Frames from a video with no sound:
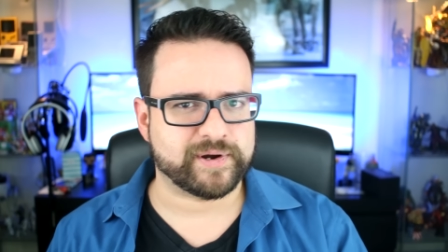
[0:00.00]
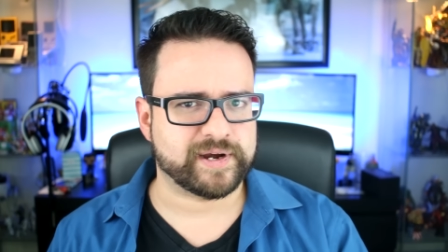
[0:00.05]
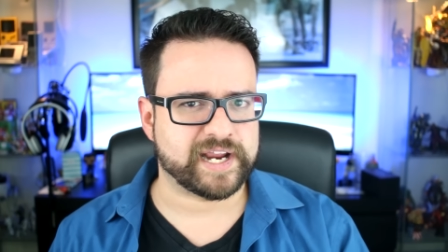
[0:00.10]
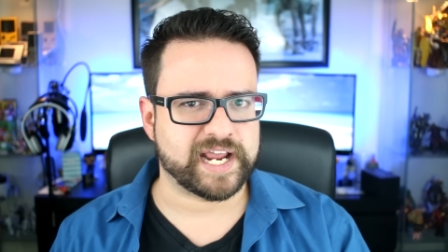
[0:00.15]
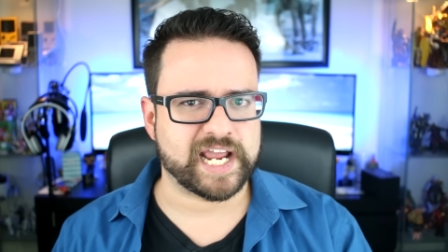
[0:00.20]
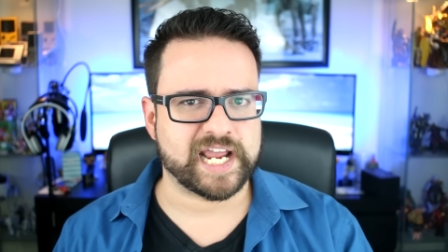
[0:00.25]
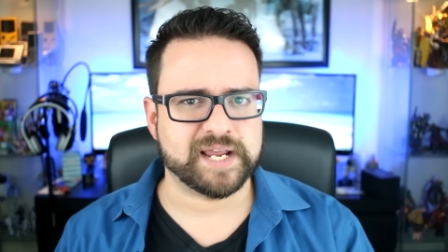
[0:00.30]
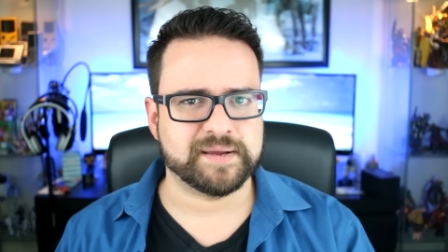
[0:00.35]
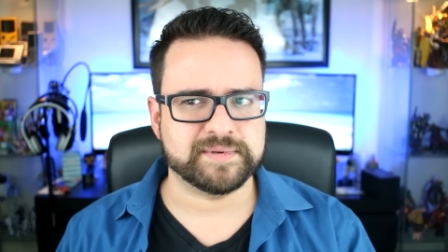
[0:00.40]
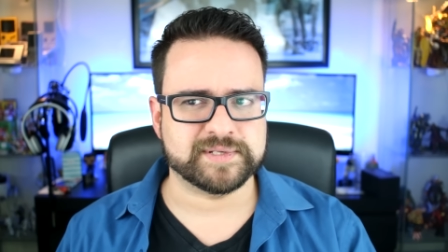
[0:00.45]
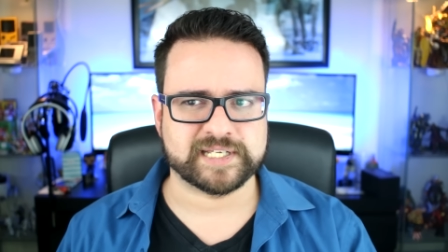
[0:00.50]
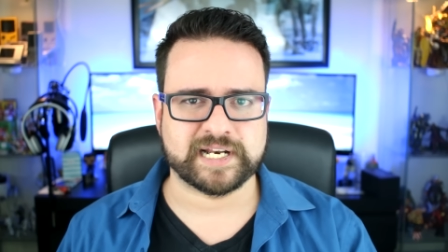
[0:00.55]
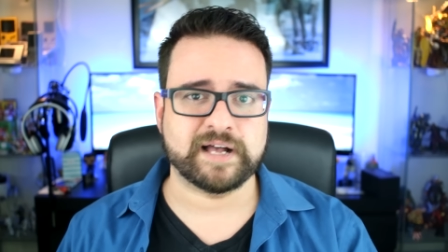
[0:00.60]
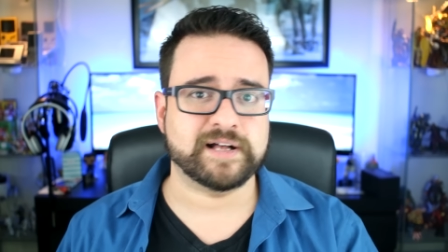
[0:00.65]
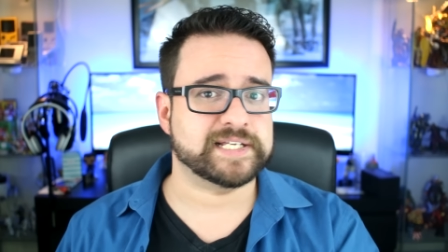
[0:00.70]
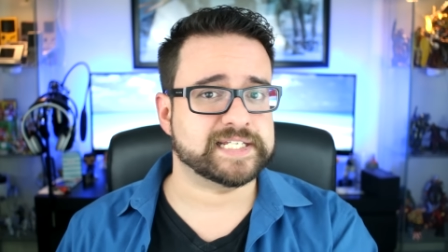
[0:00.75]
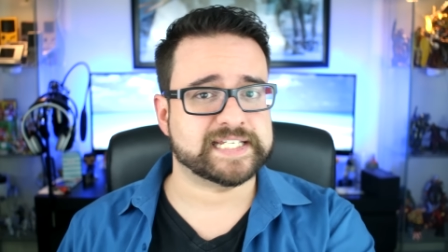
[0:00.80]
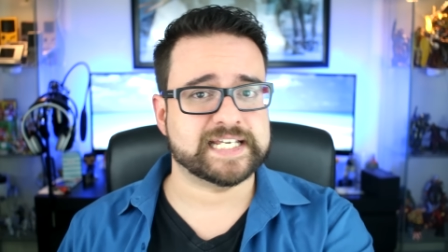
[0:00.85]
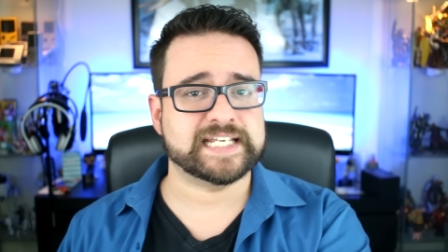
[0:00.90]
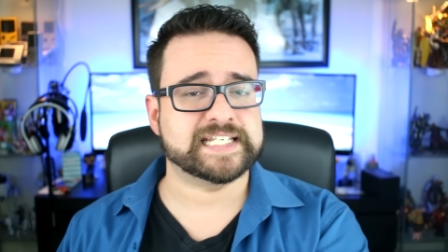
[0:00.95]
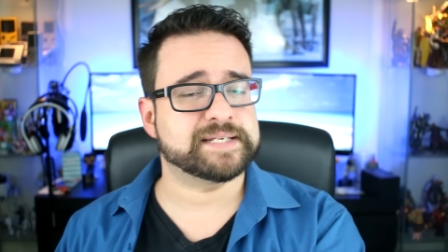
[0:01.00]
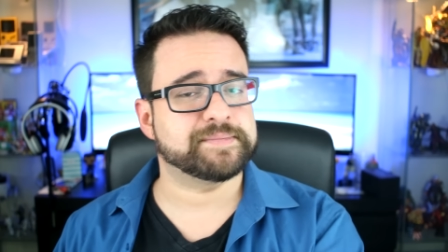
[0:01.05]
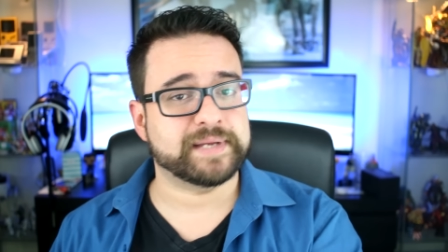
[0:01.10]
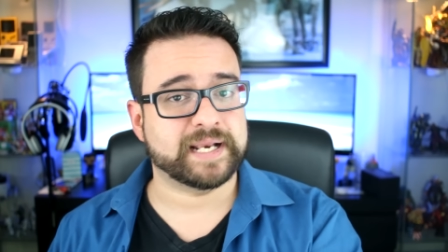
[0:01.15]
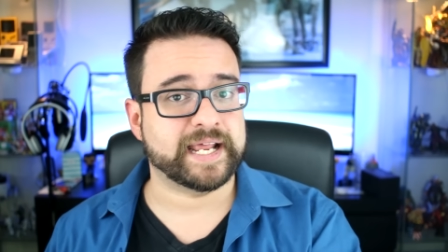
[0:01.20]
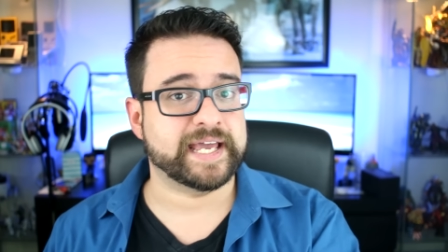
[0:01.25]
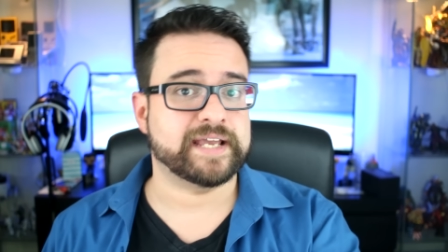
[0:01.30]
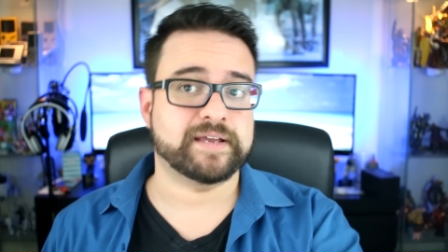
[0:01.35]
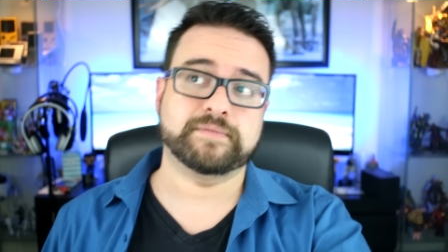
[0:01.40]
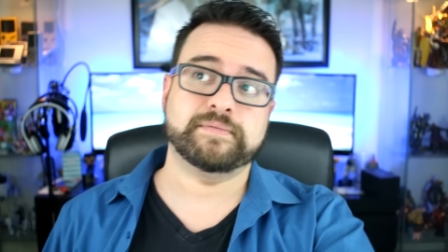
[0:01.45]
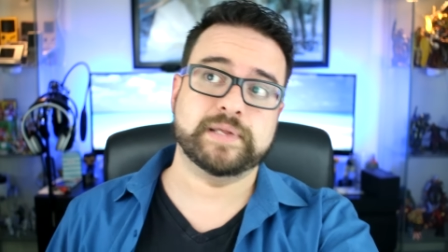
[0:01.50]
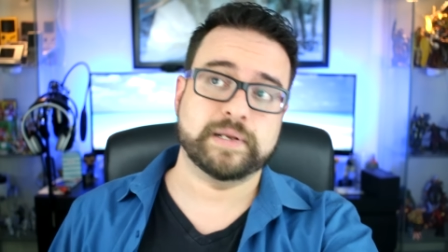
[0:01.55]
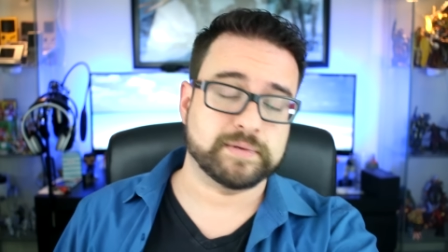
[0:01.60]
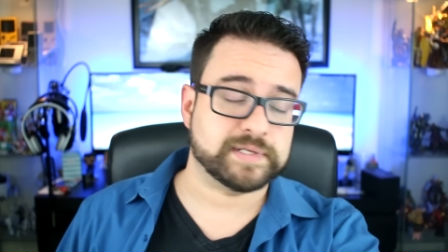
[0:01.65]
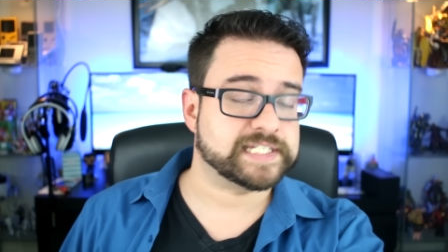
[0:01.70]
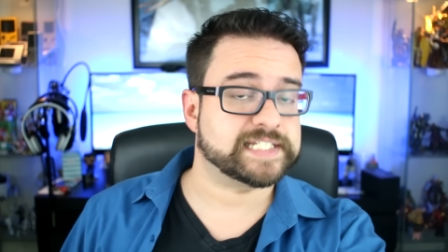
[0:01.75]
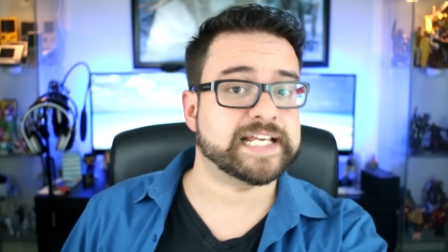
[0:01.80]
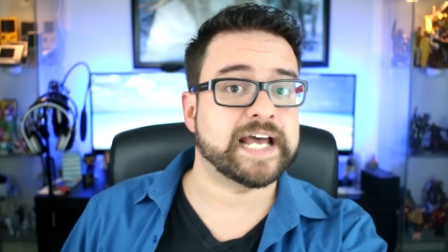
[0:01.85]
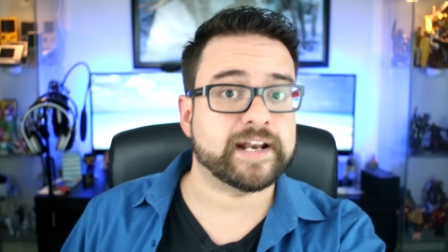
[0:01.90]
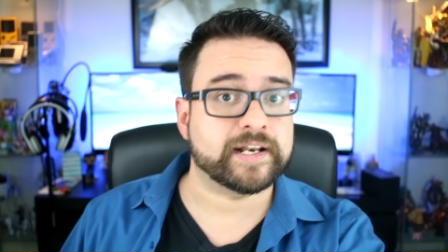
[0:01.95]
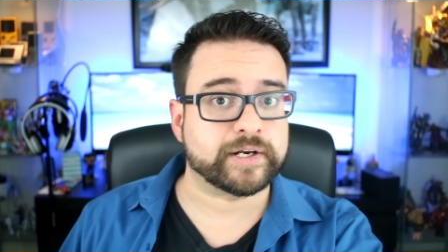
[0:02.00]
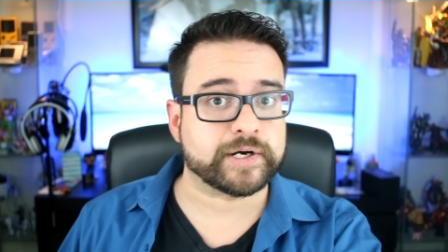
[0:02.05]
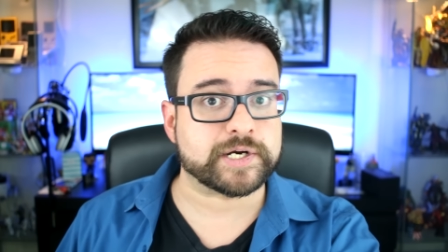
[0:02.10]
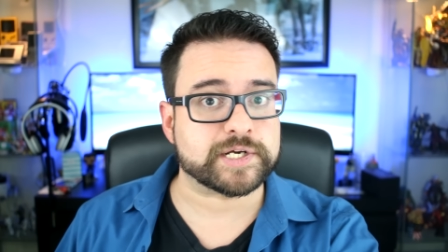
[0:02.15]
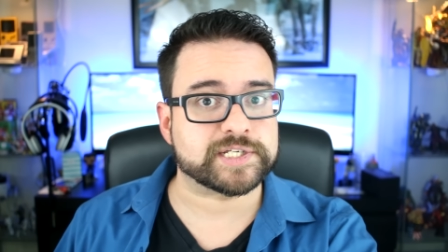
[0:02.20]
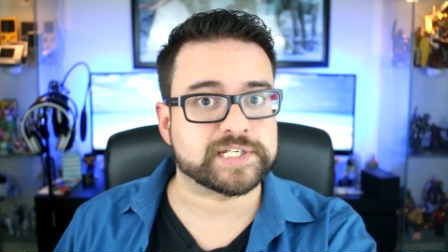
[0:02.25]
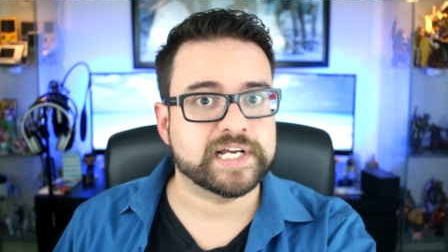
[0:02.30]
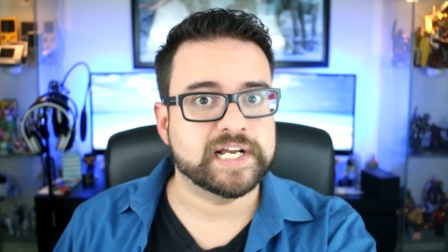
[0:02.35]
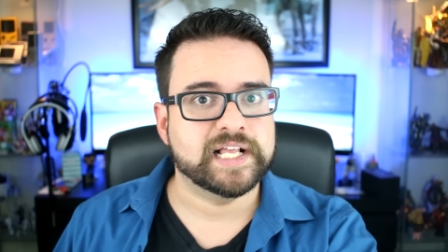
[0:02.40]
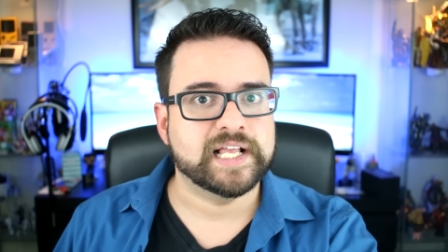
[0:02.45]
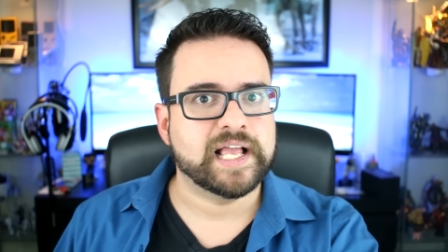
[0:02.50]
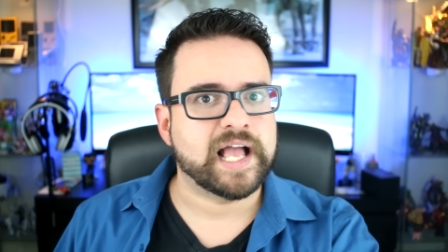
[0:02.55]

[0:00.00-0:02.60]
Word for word: games and I'll say something like, you know, Settlers,